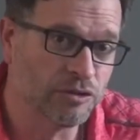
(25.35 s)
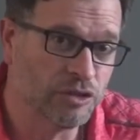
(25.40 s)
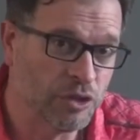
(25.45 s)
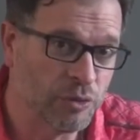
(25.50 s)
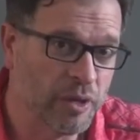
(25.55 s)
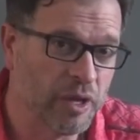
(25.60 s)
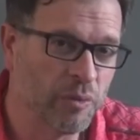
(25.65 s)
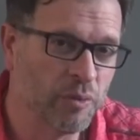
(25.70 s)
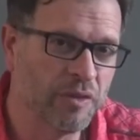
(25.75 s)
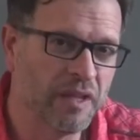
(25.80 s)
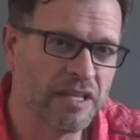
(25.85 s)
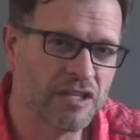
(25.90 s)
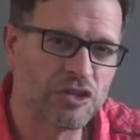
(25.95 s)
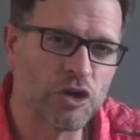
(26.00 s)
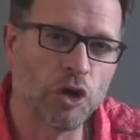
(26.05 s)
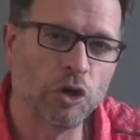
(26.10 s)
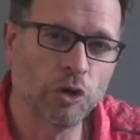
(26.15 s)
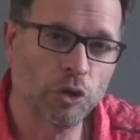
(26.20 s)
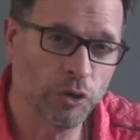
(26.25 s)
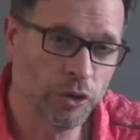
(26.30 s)
doing when they
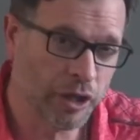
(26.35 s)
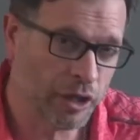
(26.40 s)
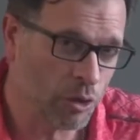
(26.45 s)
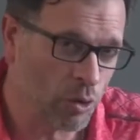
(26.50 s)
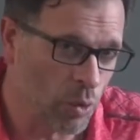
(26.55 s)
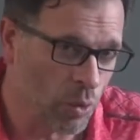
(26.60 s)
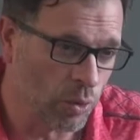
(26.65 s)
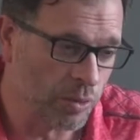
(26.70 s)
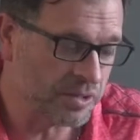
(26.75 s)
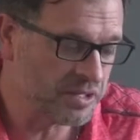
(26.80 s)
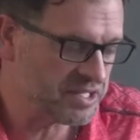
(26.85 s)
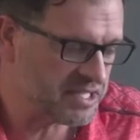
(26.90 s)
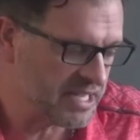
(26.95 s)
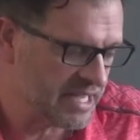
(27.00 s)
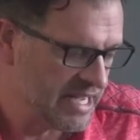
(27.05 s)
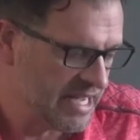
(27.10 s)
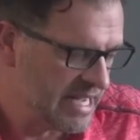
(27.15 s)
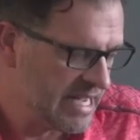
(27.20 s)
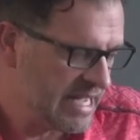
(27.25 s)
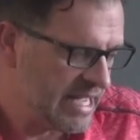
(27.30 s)
start learning chords